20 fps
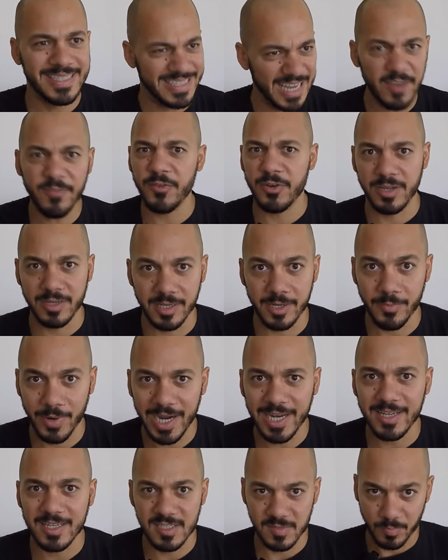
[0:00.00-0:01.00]
Definitely,
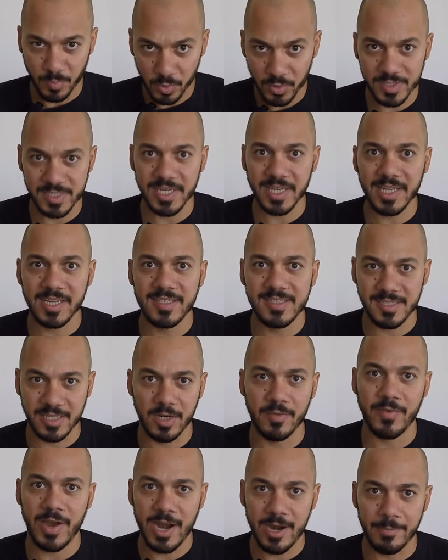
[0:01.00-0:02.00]
right? It's Bruce
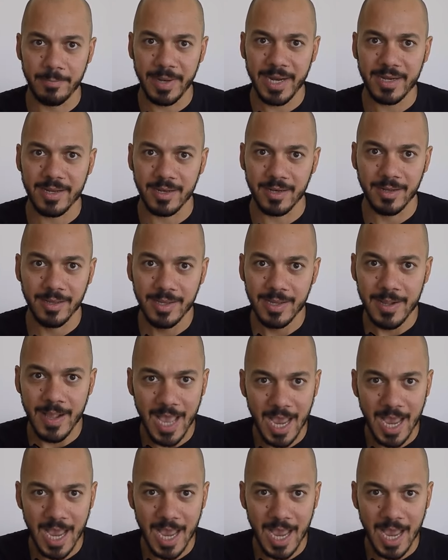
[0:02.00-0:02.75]
Dickinson of Iron Maiden.